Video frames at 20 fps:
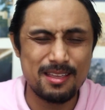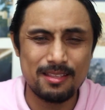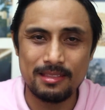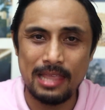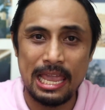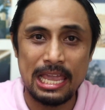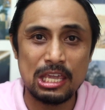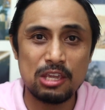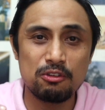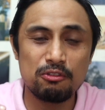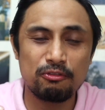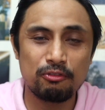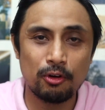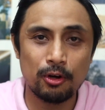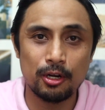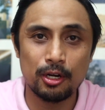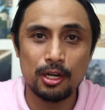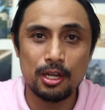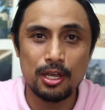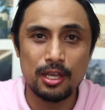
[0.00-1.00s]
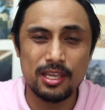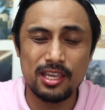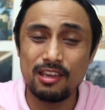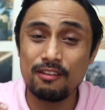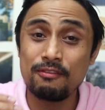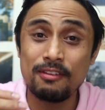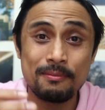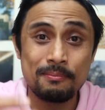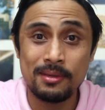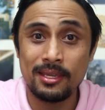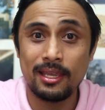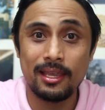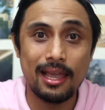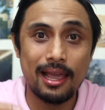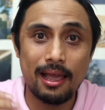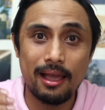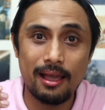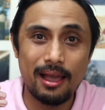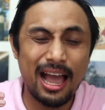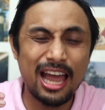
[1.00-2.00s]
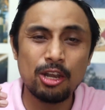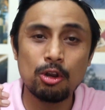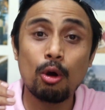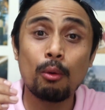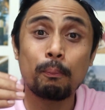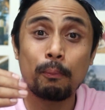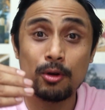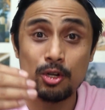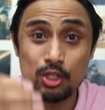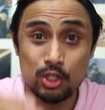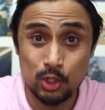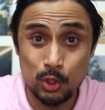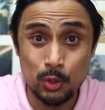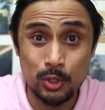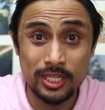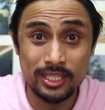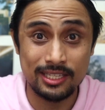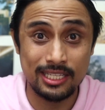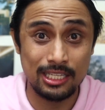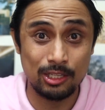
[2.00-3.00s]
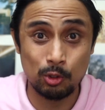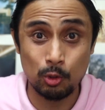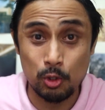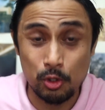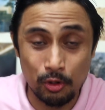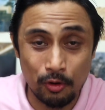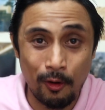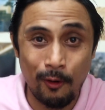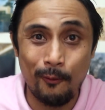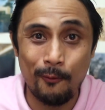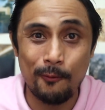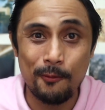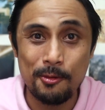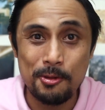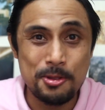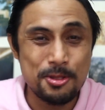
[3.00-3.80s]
Thank you for giving me an opportunity to grow.